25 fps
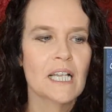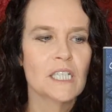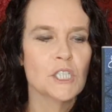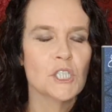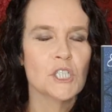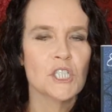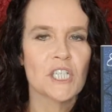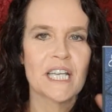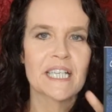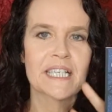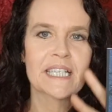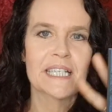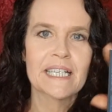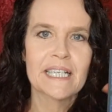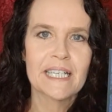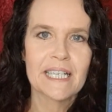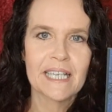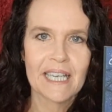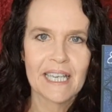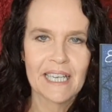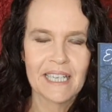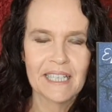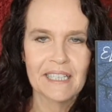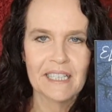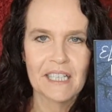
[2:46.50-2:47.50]

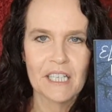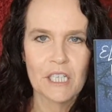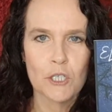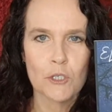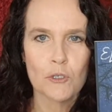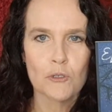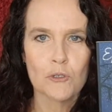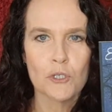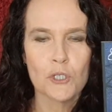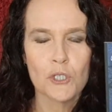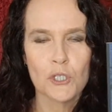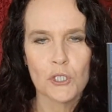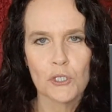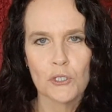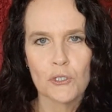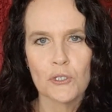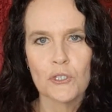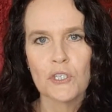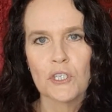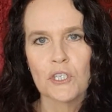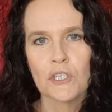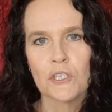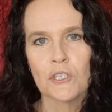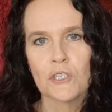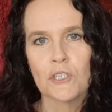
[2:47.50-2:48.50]
gently
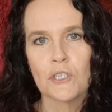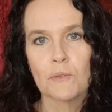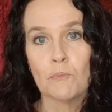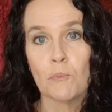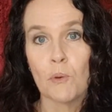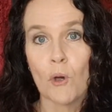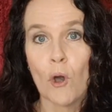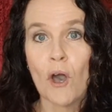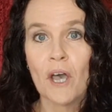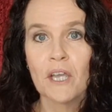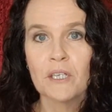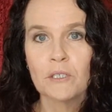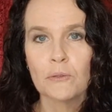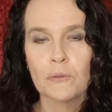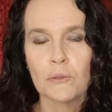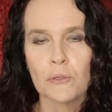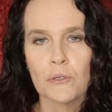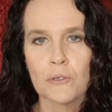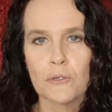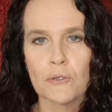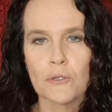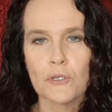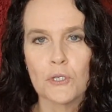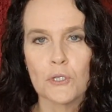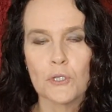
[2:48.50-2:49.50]
introduces bind
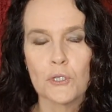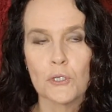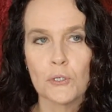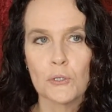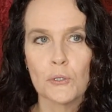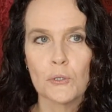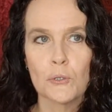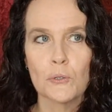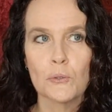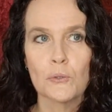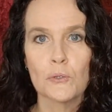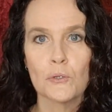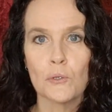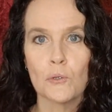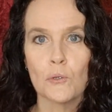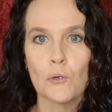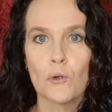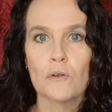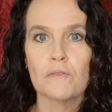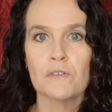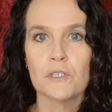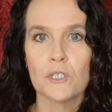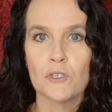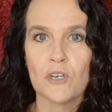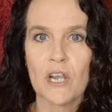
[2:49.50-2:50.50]
runes to the
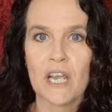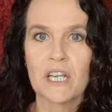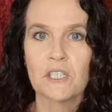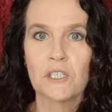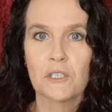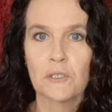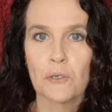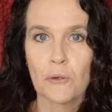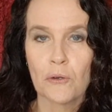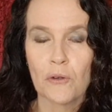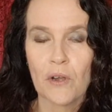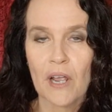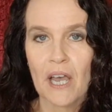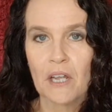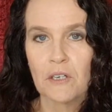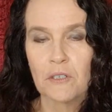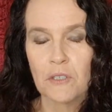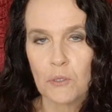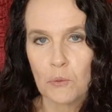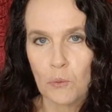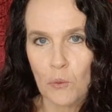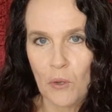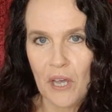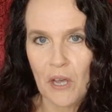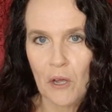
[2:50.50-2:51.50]
law of attraction crowd
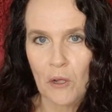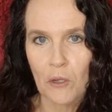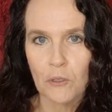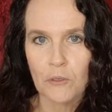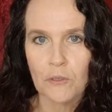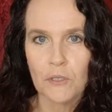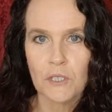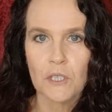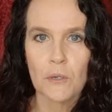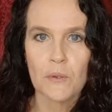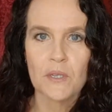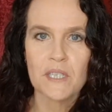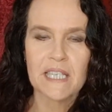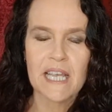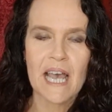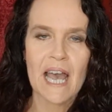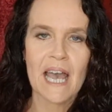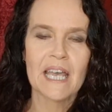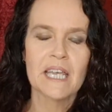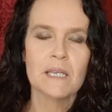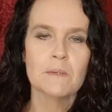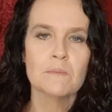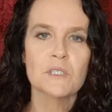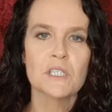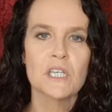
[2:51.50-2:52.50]
as well. So it's
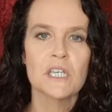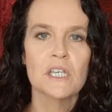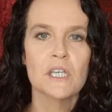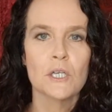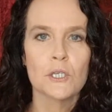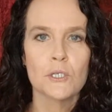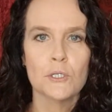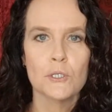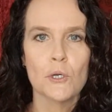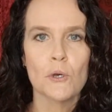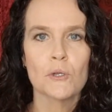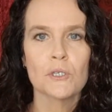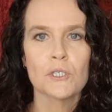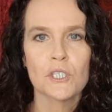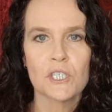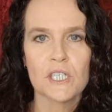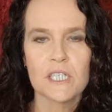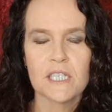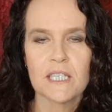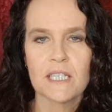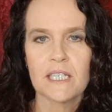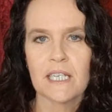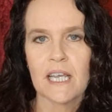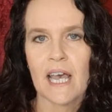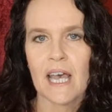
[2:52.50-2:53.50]
aimed not
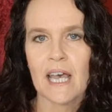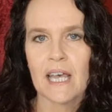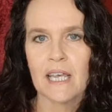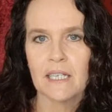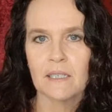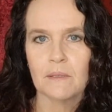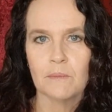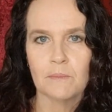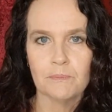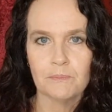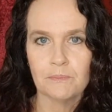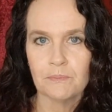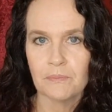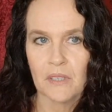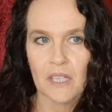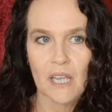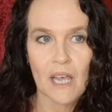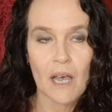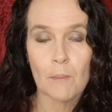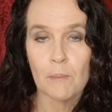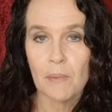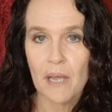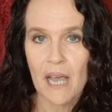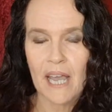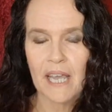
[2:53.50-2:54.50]
just at
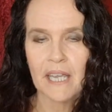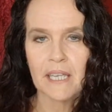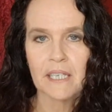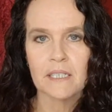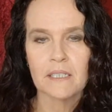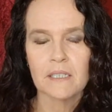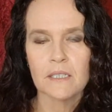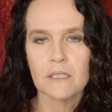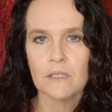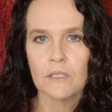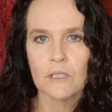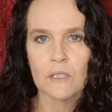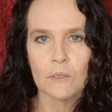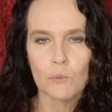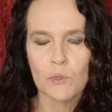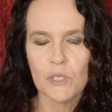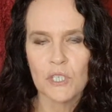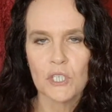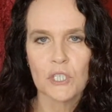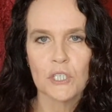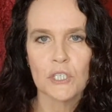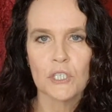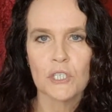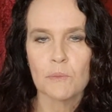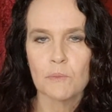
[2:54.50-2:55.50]
pagans,
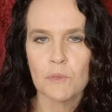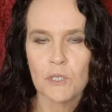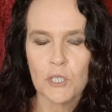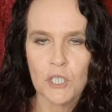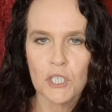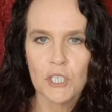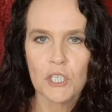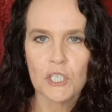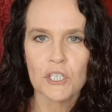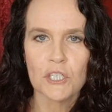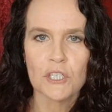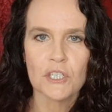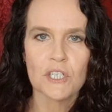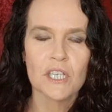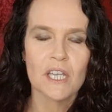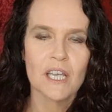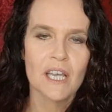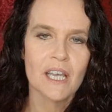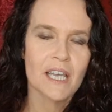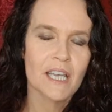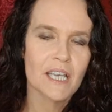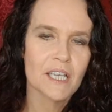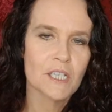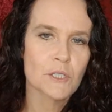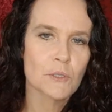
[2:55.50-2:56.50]
witches, magicians,
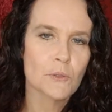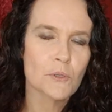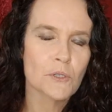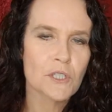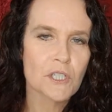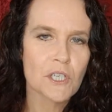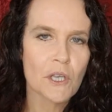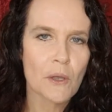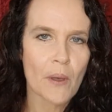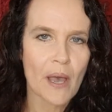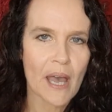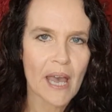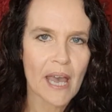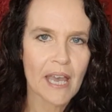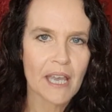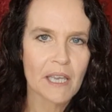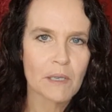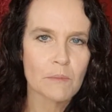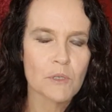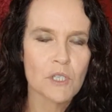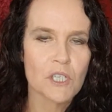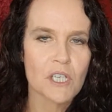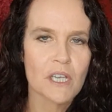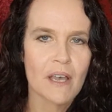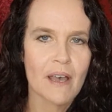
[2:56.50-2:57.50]
it's also
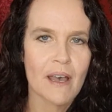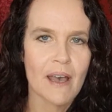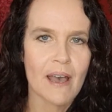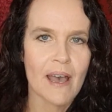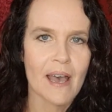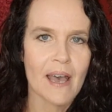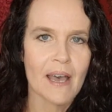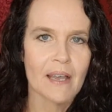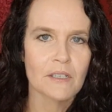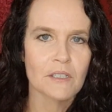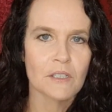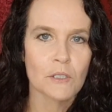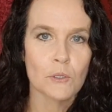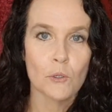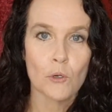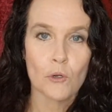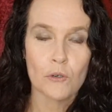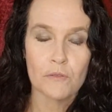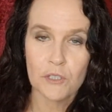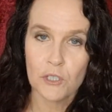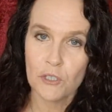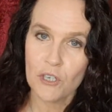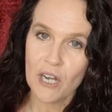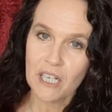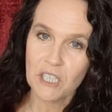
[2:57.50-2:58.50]
aimed at law
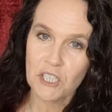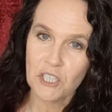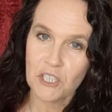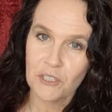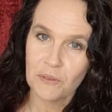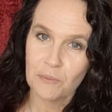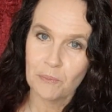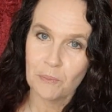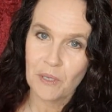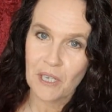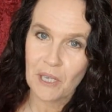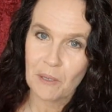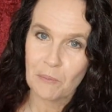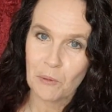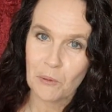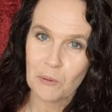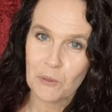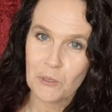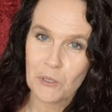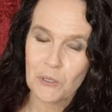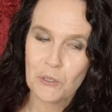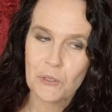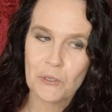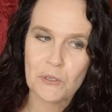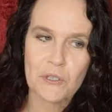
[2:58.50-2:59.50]
of attraction people
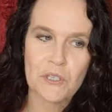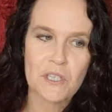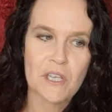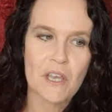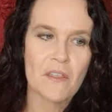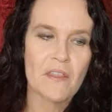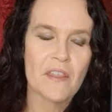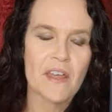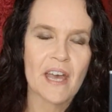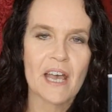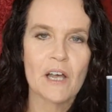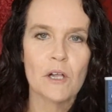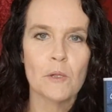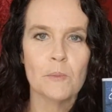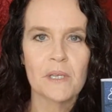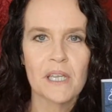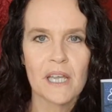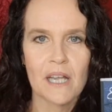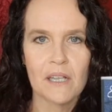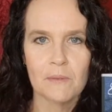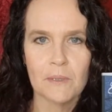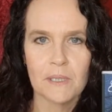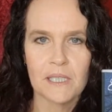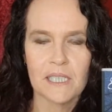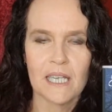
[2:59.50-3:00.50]
too. So they'll be
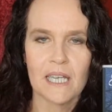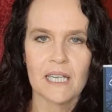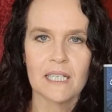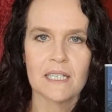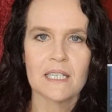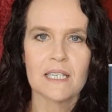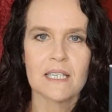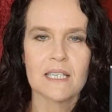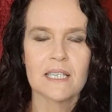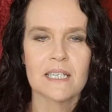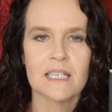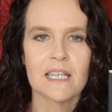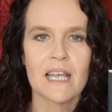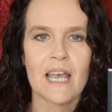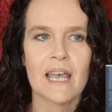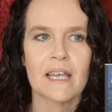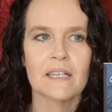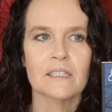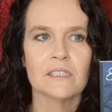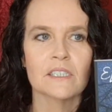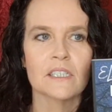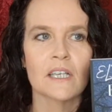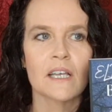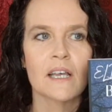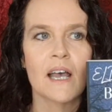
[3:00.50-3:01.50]
able to
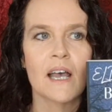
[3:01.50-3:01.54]
understand